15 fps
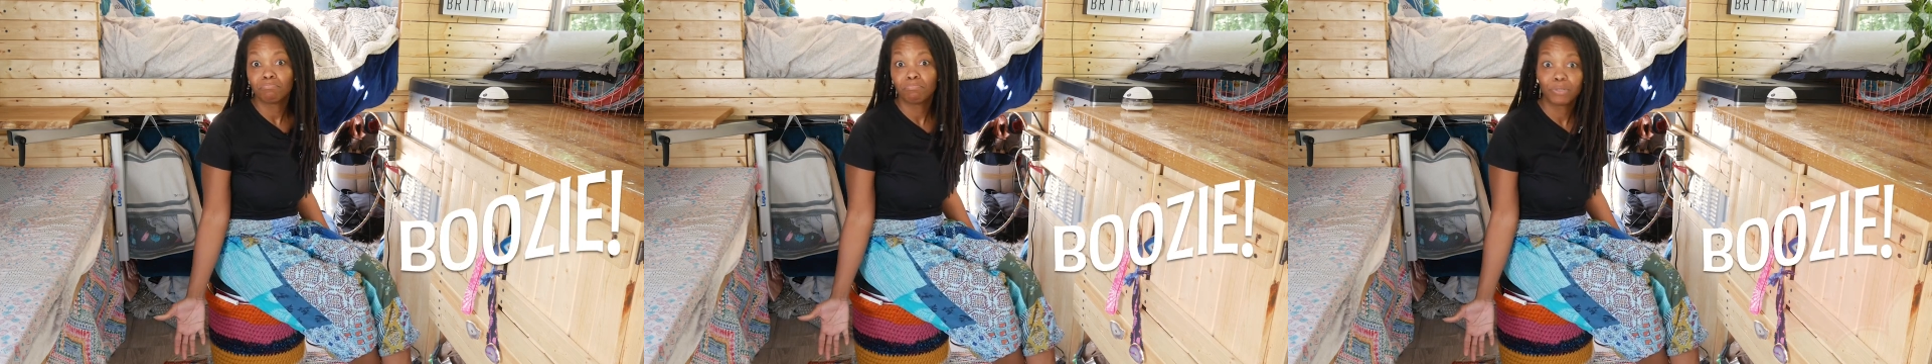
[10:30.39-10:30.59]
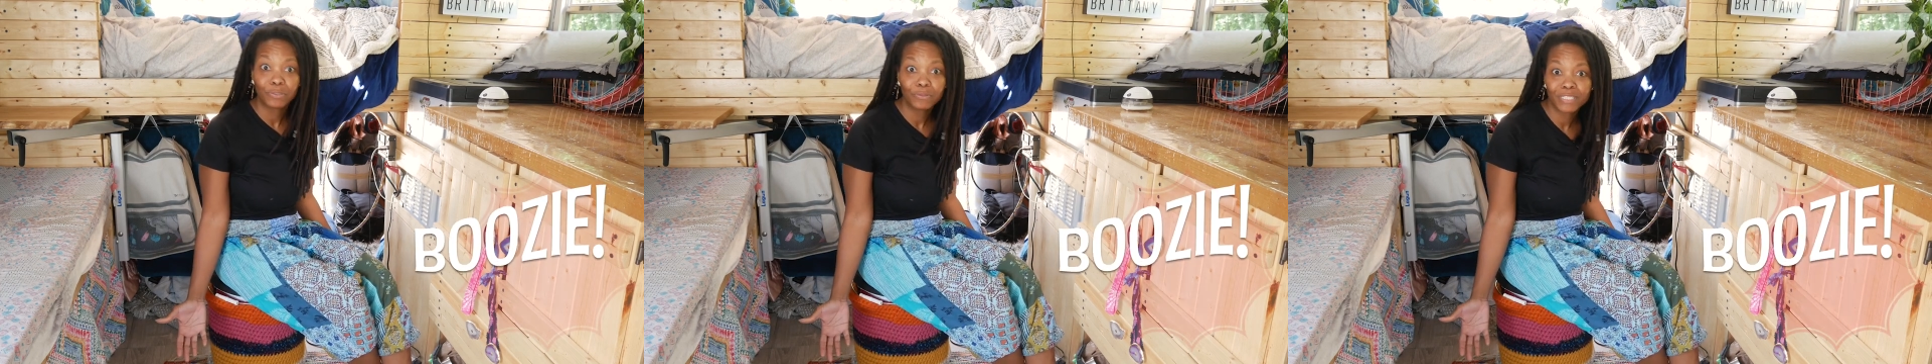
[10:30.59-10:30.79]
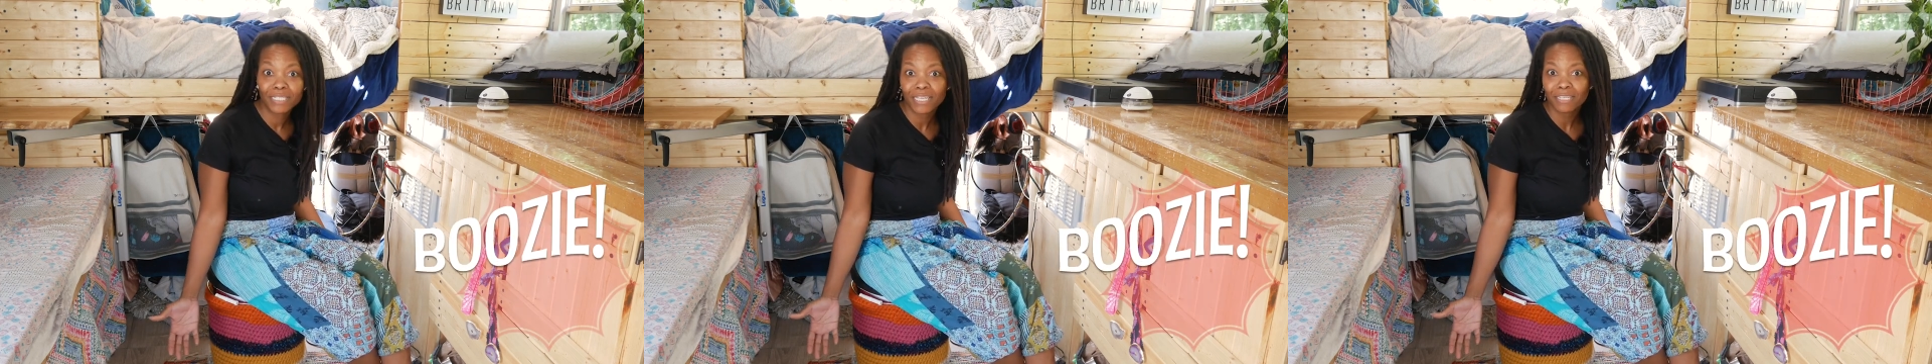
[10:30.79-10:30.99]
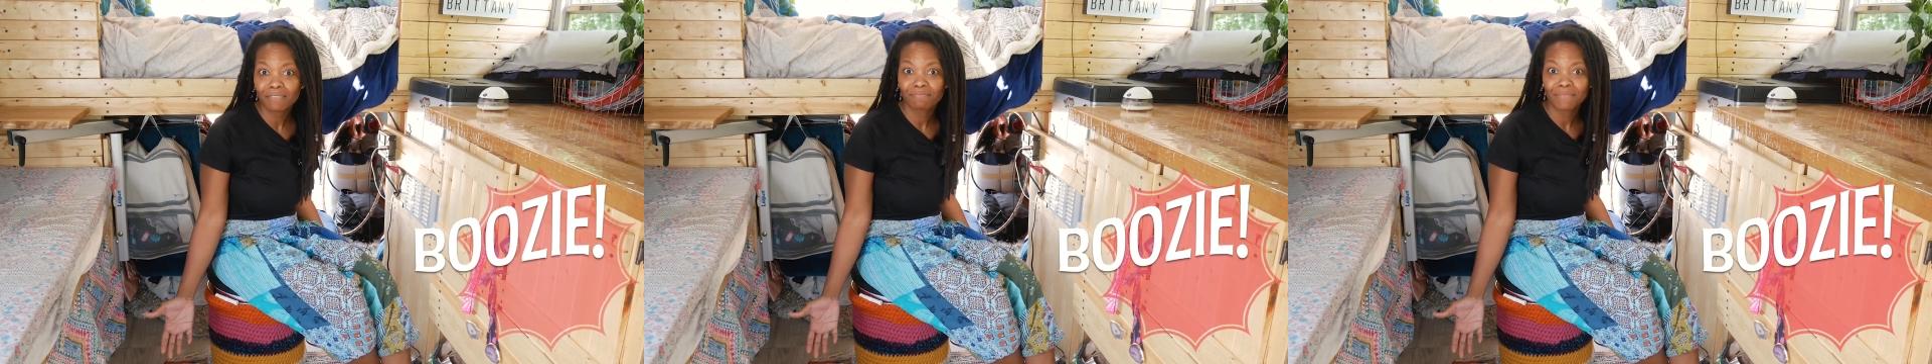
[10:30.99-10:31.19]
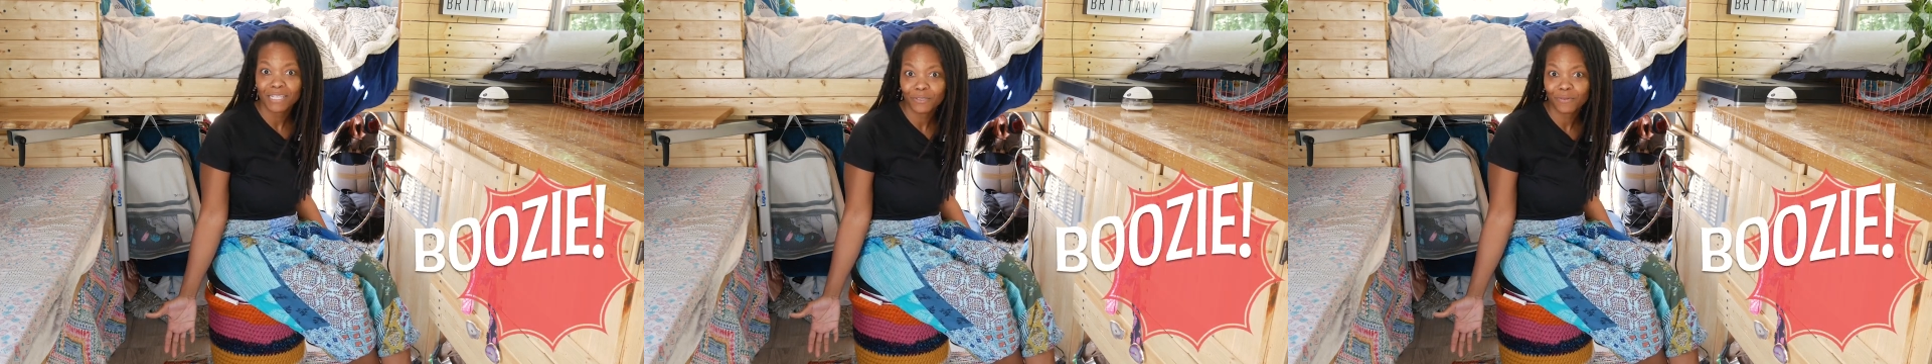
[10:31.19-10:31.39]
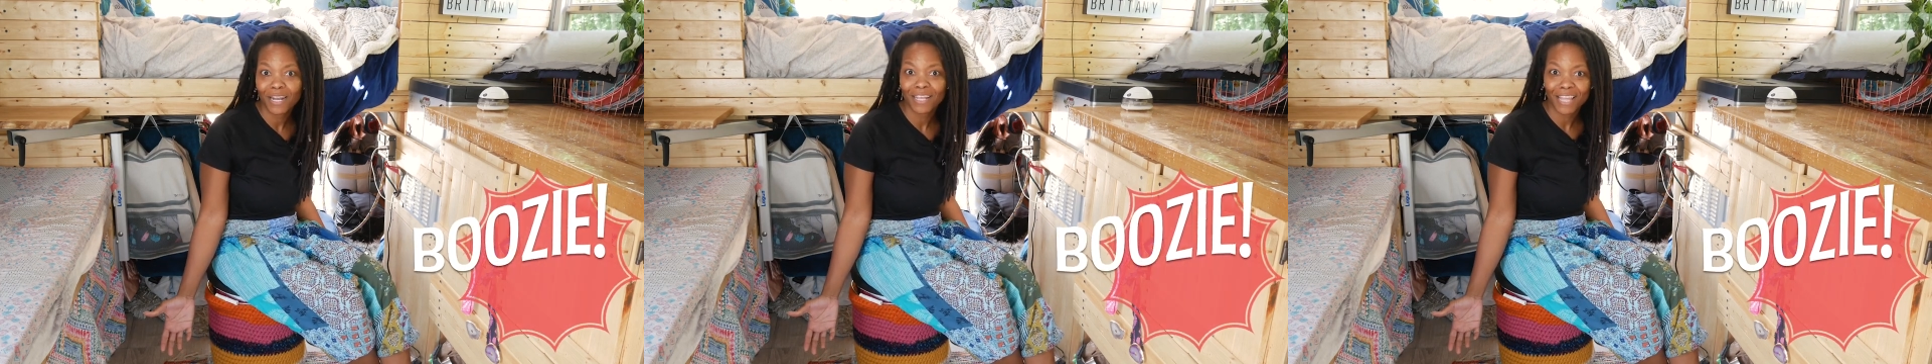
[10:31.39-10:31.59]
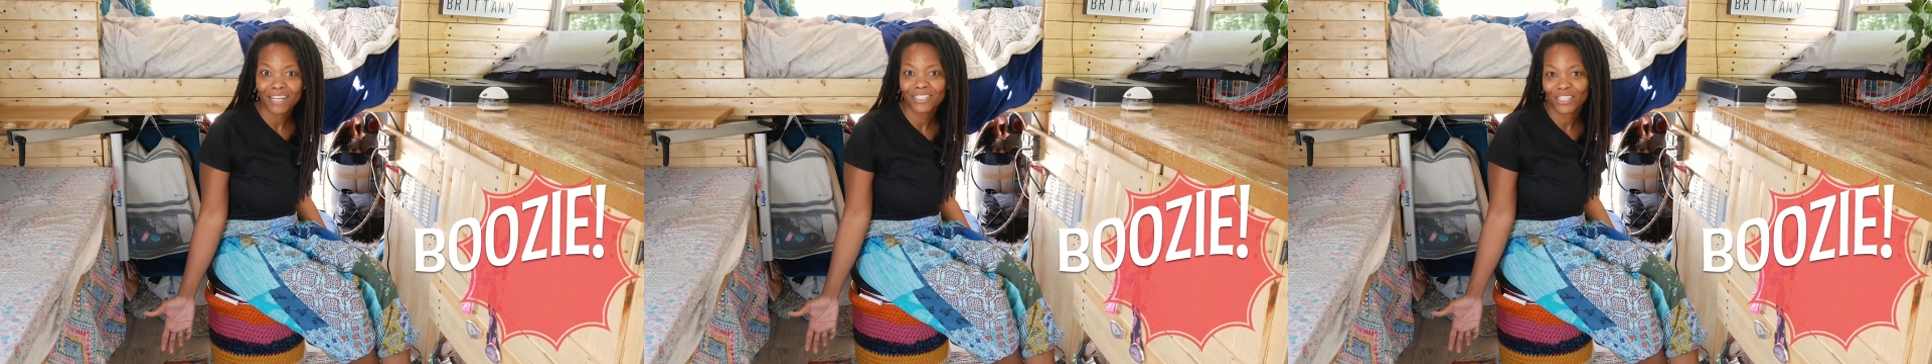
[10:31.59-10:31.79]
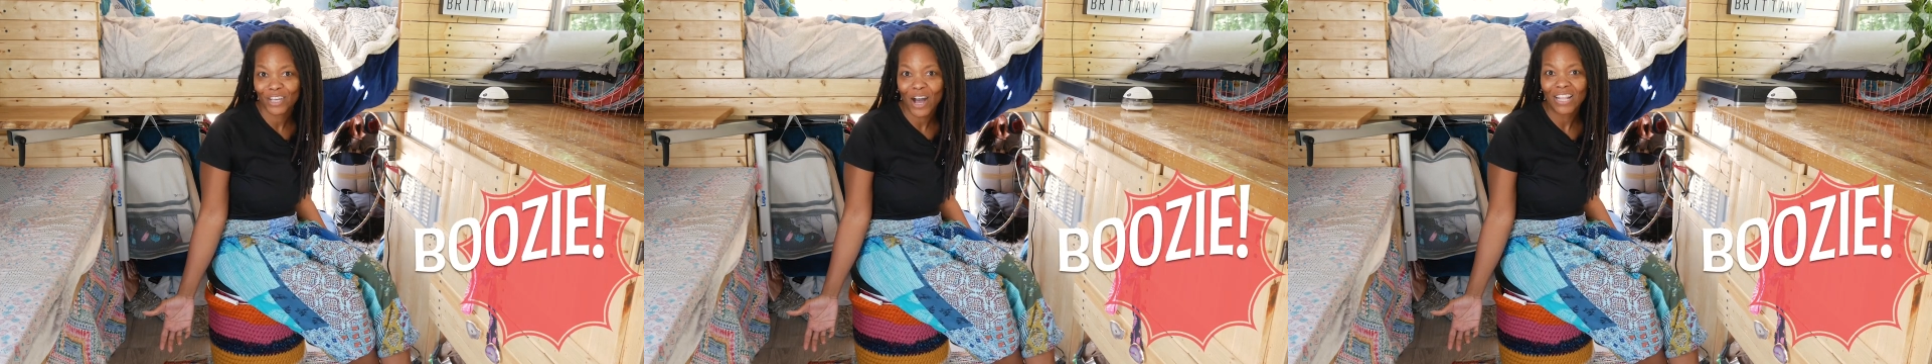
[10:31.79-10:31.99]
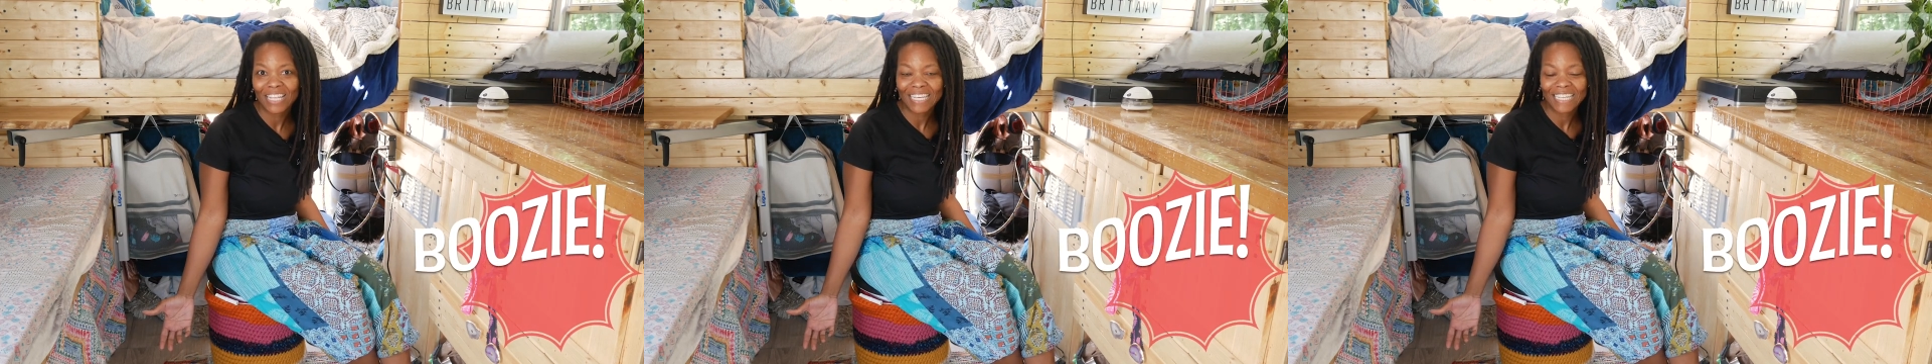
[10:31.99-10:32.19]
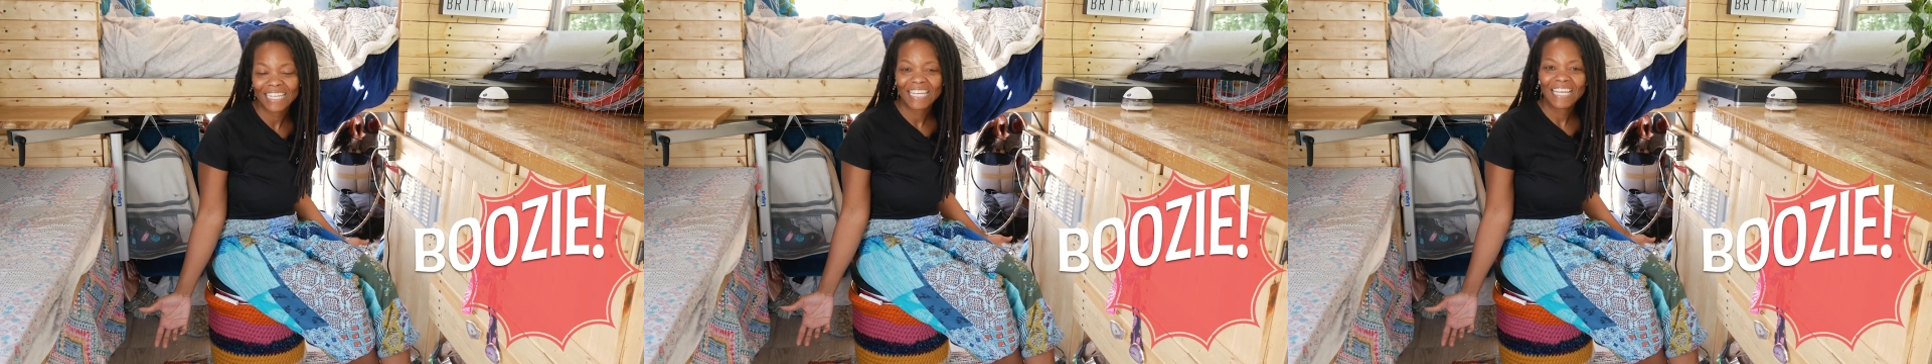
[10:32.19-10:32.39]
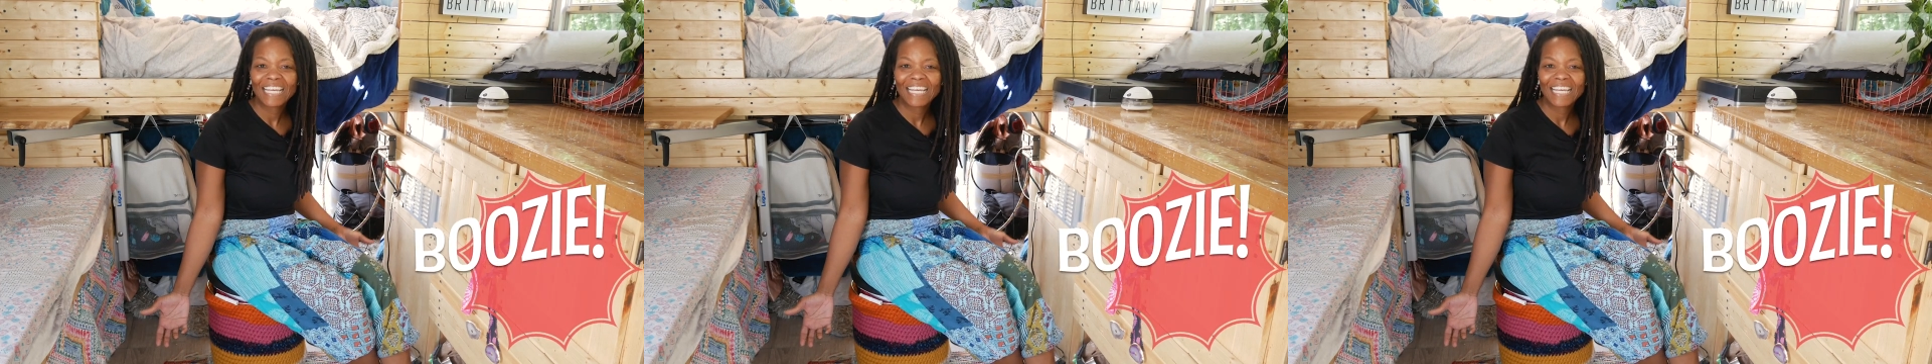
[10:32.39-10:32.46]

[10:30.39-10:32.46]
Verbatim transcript: boozy, is what I like to call it.